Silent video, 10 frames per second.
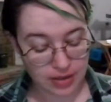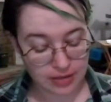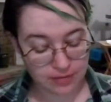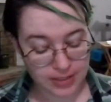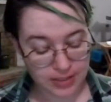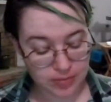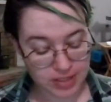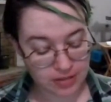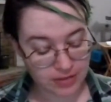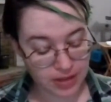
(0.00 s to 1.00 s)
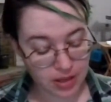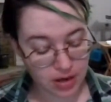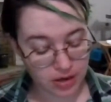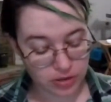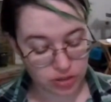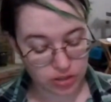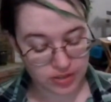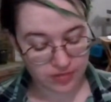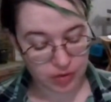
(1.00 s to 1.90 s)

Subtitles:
he felt himself enlarged, as if